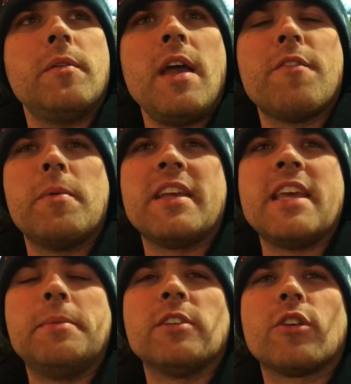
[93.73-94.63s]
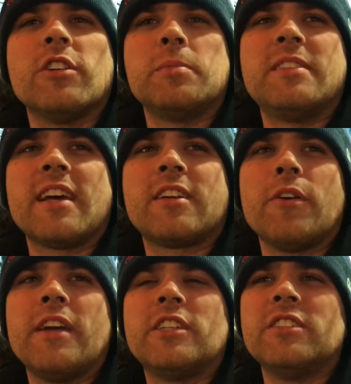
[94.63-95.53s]
everybody keeps their Christmas
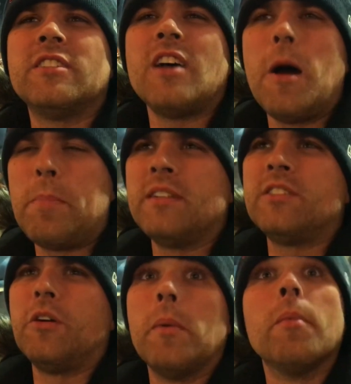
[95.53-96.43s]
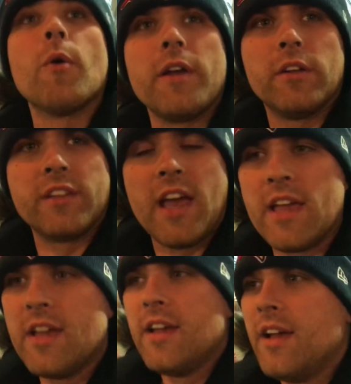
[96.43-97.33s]
decorations up until Memorial Day.
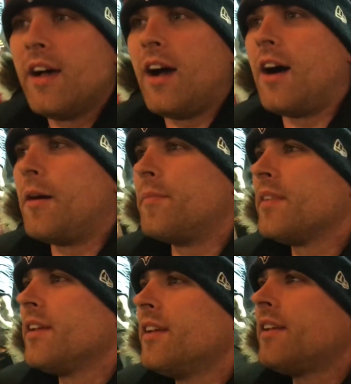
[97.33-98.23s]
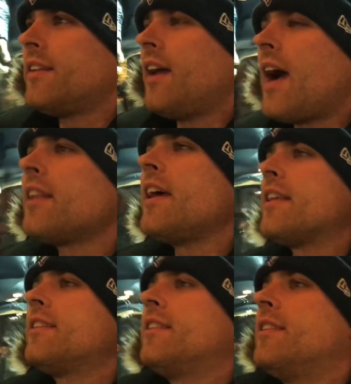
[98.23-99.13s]
I
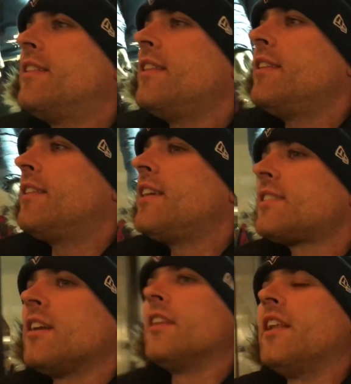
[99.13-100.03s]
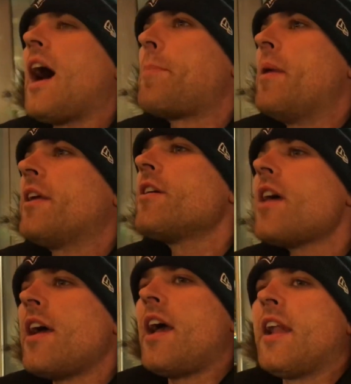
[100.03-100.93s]
like this a lot better,
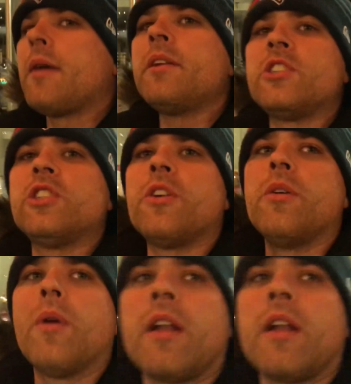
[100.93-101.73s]
and I'm going to show you what